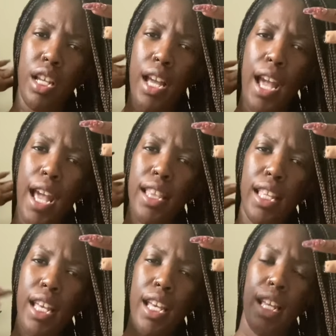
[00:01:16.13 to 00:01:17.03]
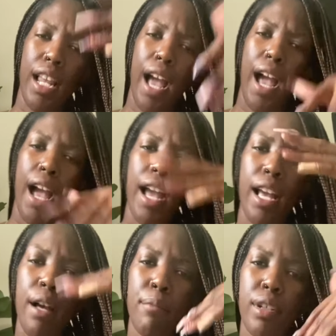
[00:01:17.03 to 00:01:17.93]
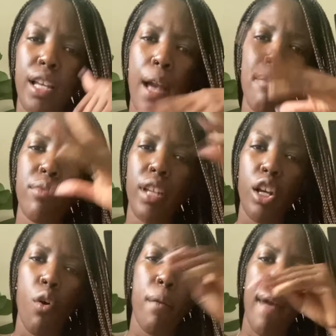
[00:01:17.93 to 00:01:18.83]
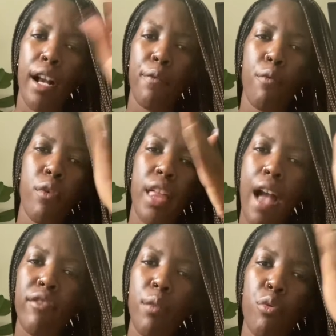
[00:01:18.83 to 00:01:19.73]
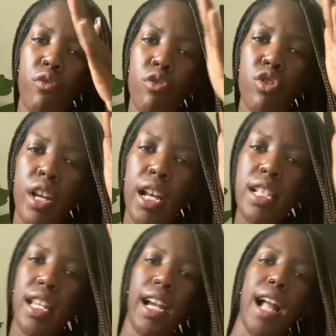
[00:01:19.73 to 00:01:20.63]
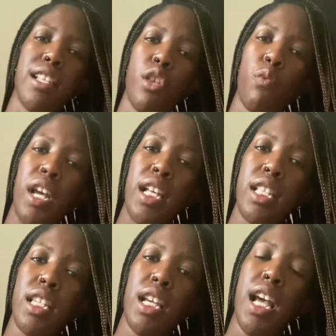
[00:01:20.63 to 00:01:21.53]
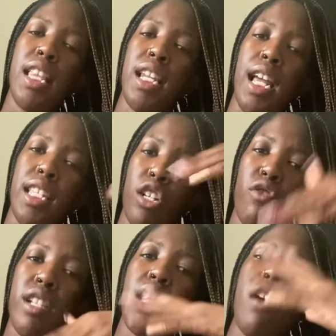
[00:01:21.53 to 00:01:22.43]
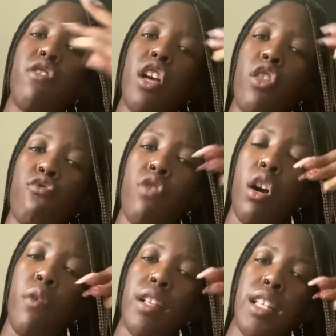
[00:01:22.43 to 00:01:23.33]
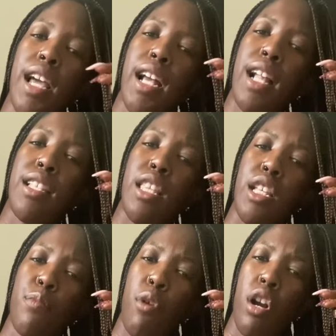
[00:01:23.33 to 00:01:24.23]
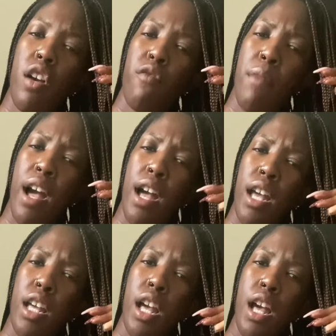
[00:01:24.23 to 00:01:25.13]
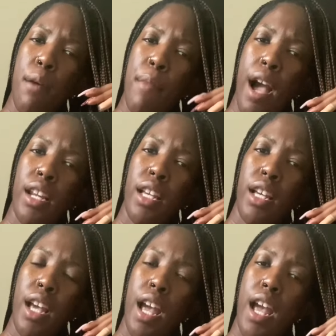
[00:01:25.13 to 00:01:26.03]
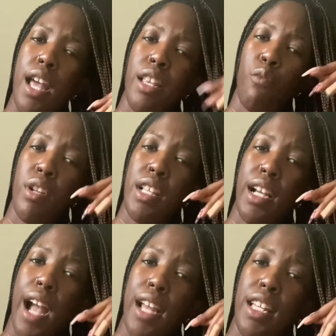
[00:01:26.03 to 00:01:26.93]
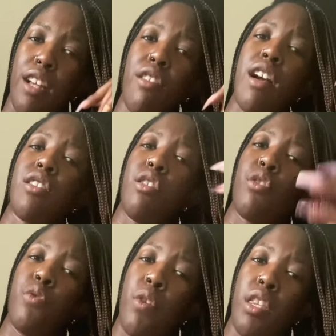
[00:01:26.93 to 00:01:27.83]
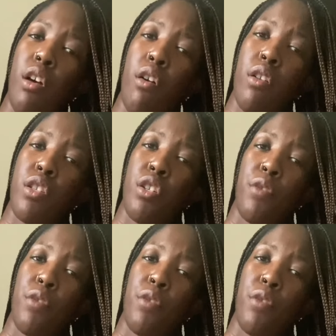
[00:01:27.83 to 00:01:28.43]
And then I kept like going back and forth, half double crochet until I got to the waist. Then I decreased every other row until I got to this part of my body. And then once I got here, I started doing the halter.